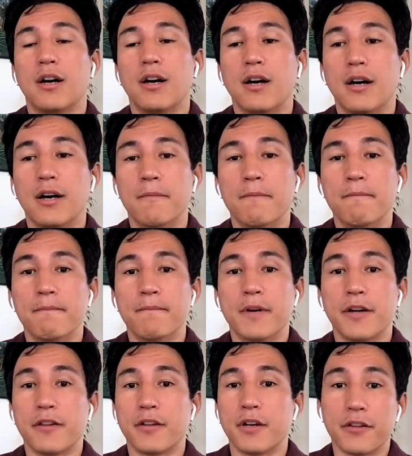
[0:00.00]
um,
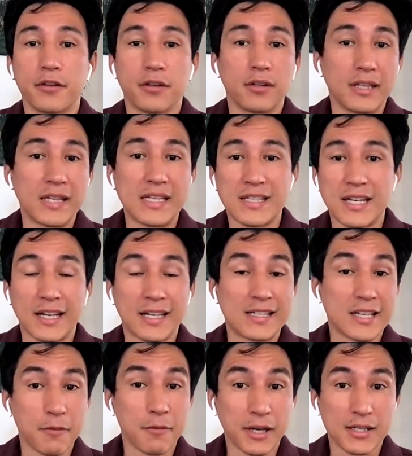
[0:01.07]
other, other elites,
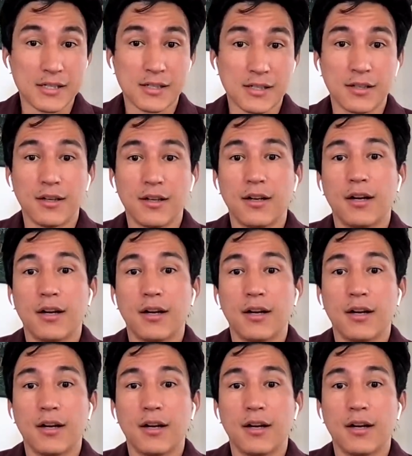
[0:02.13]
academics.